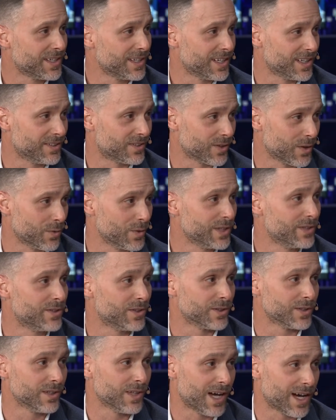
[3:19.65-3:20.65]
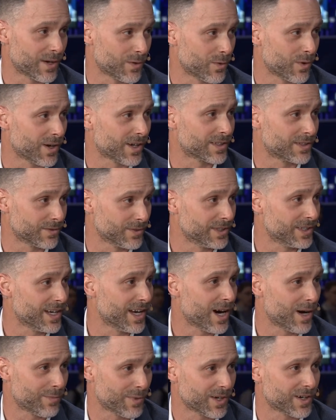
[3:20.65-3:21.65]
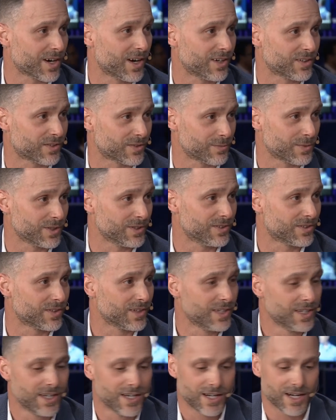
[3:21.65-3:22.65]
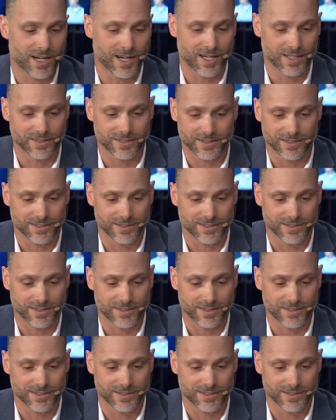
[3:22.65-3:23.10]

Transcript: And so we do a lot of work to really help our customers. Uh,